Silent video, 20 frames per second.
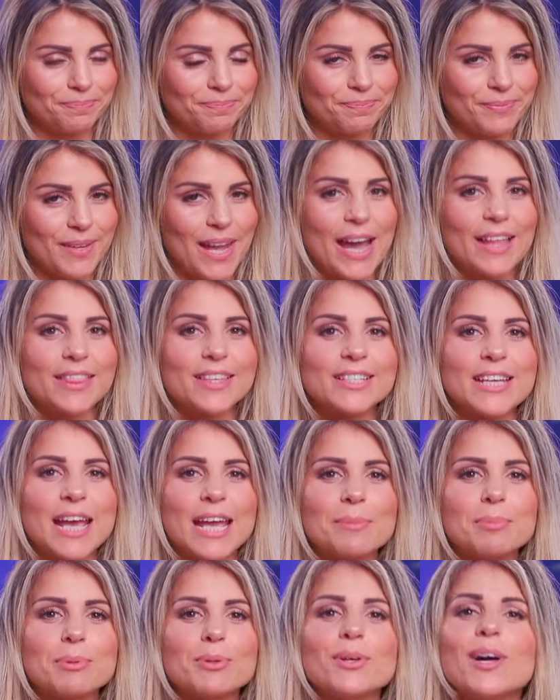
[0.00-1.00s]
At The
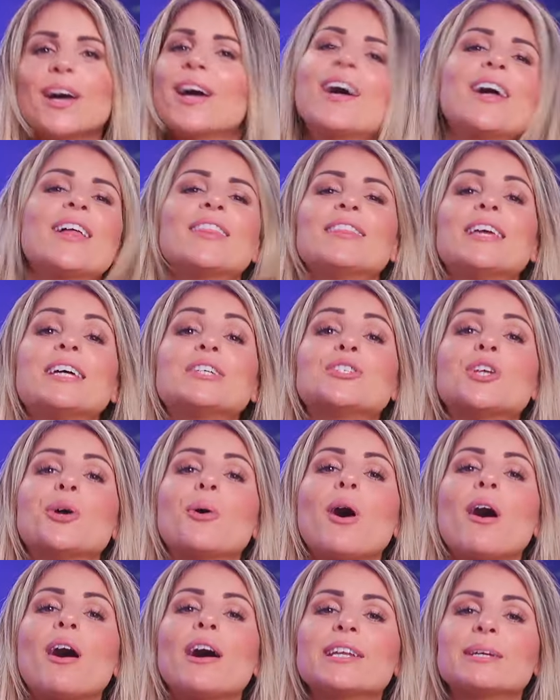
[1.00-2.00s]
Table, there's no
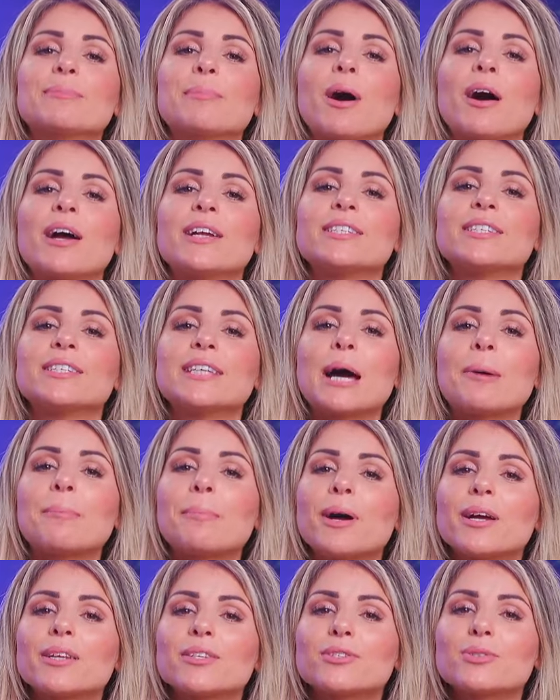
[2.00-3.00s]
hiding behind
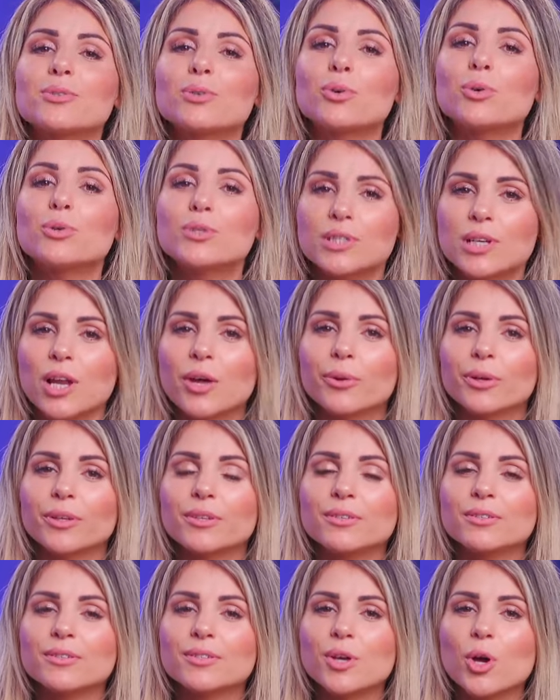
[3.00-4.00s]
soundbites or
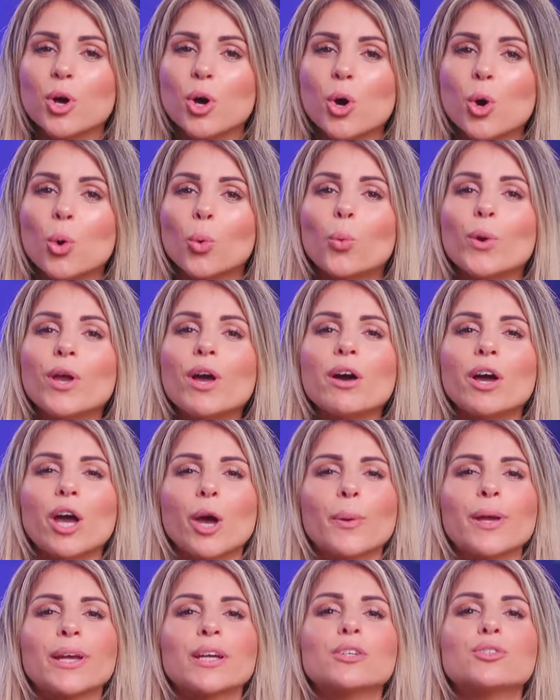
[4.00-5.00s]
slogans. We are
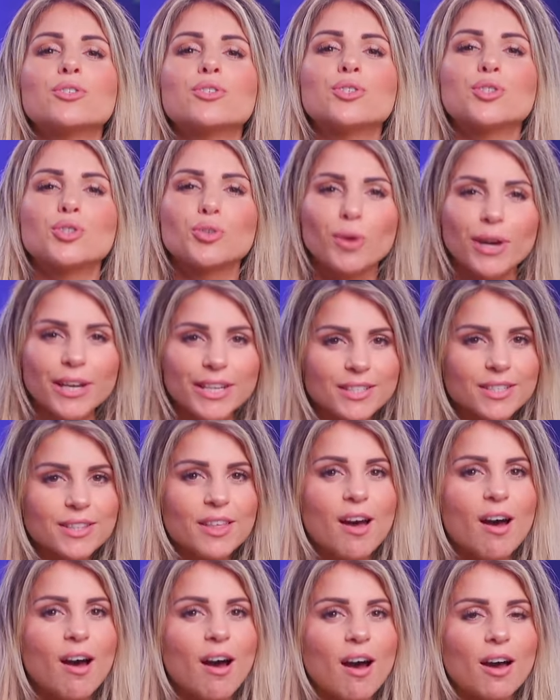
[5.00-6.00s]
going straight to the
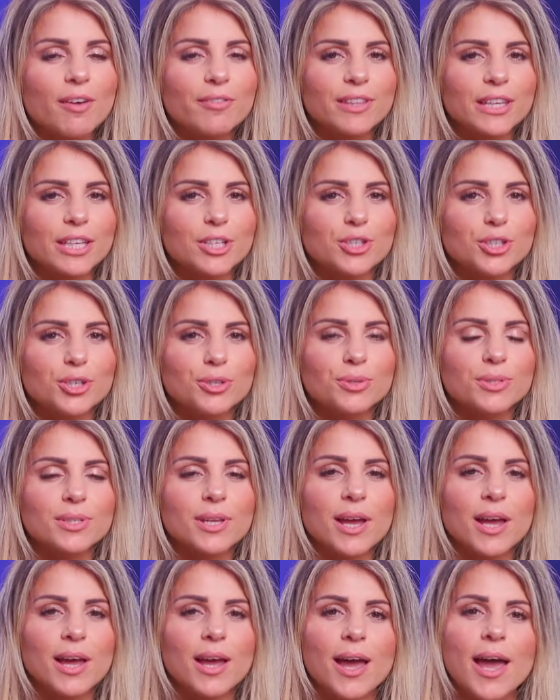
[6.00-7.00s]
heart of the issues,
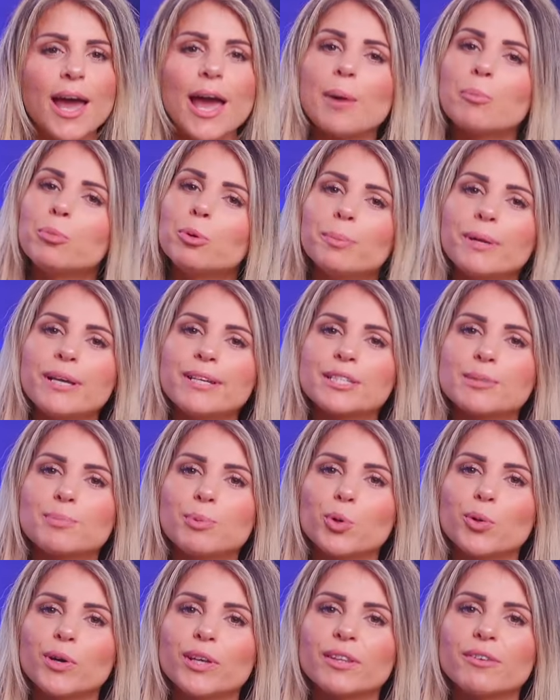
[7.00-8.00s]
and we'll be
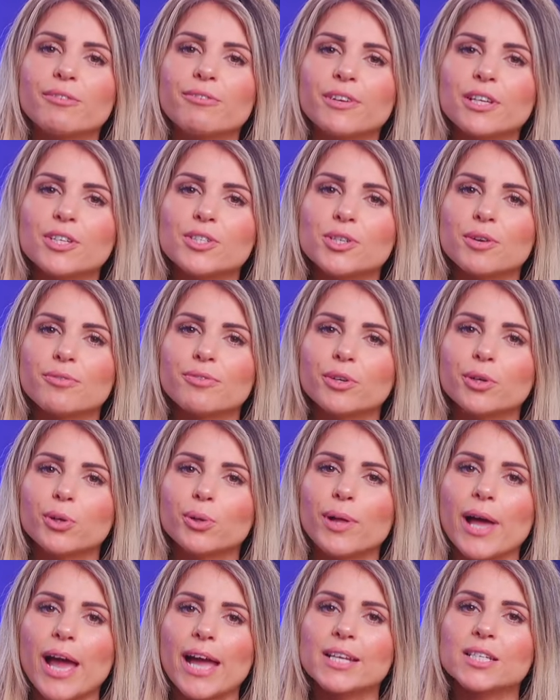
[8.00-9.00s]
exploring the
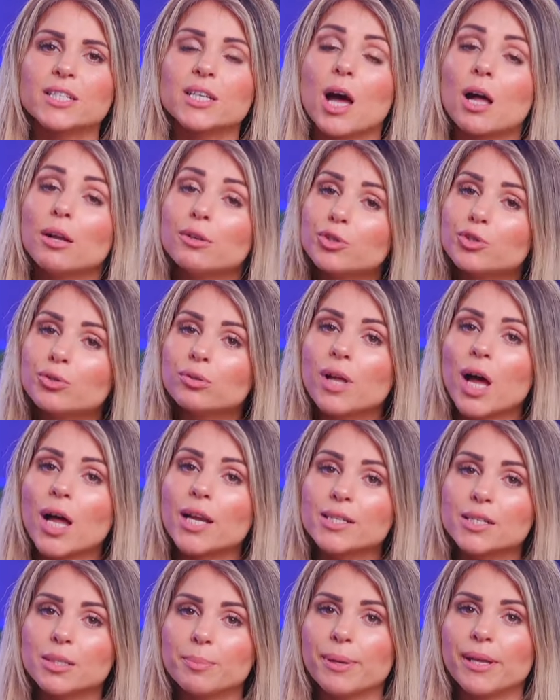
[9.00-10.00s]
philosophical and cultural
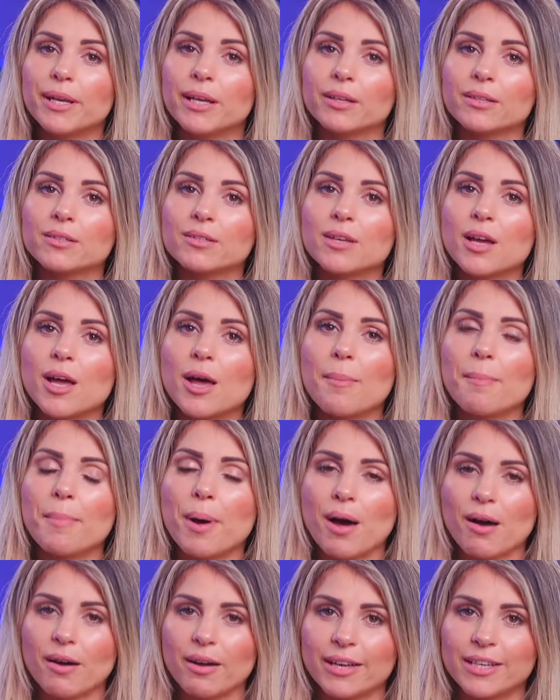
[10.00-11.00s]
underpinnings
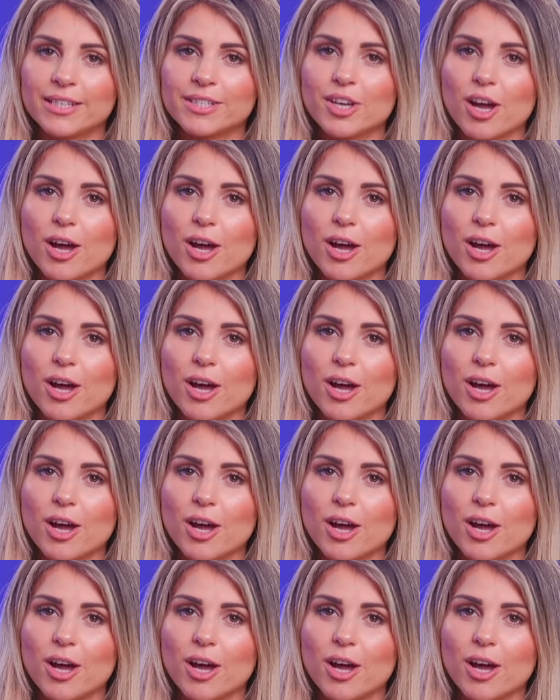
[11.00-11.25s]
behind our